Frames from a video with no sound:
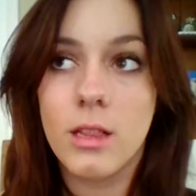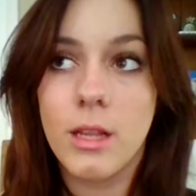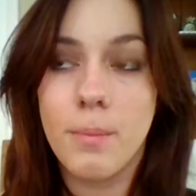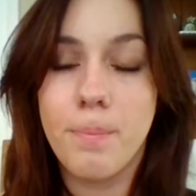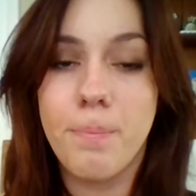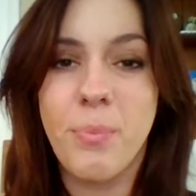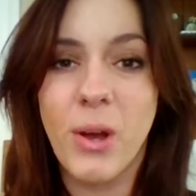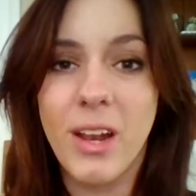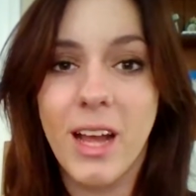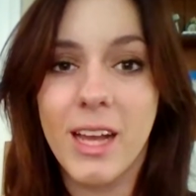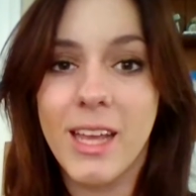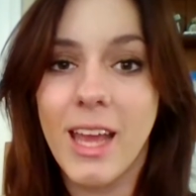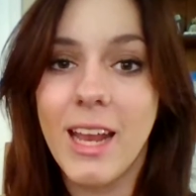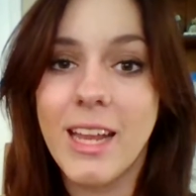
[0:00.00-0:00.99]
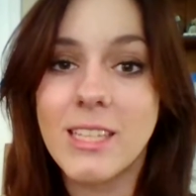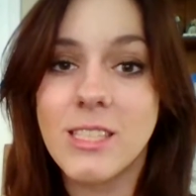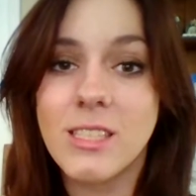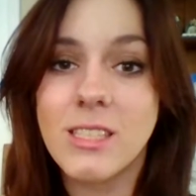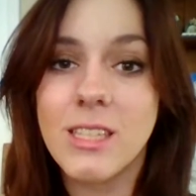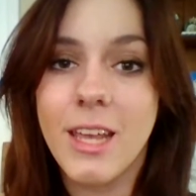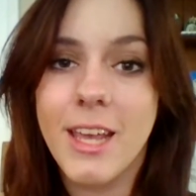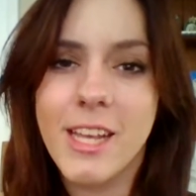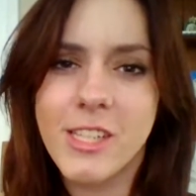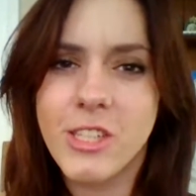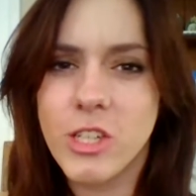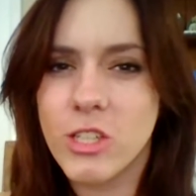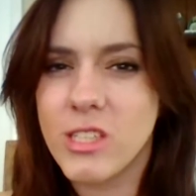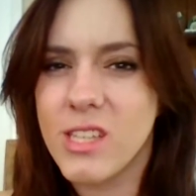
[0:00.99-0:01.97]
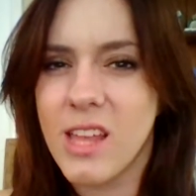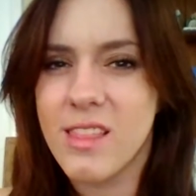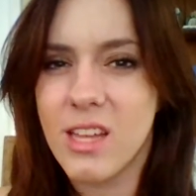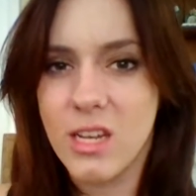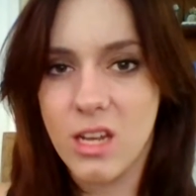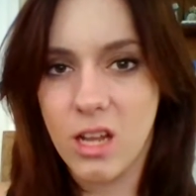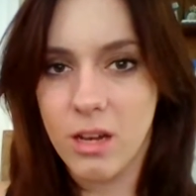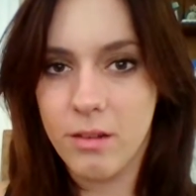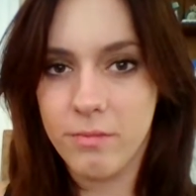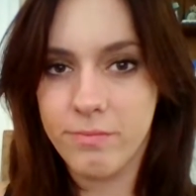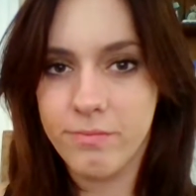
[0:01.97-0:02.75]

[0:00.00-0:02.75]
But again, it's easier said than done.